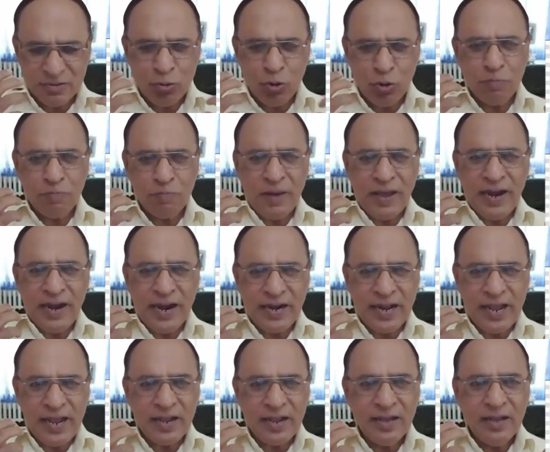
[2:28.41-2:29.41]
throat pain
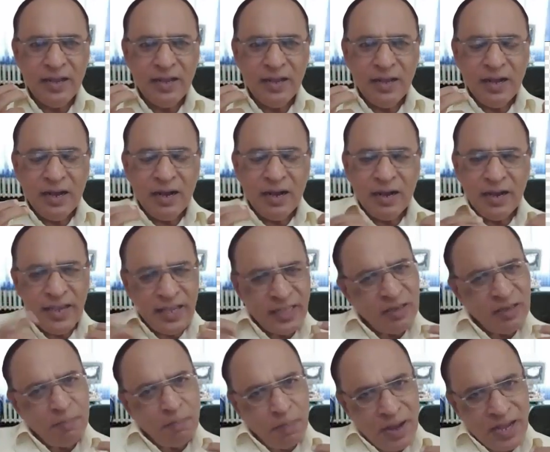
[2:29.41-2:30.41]
attack
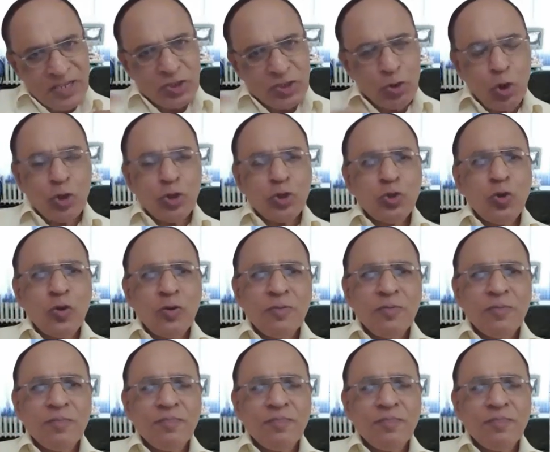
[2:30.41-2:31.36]
in the past also?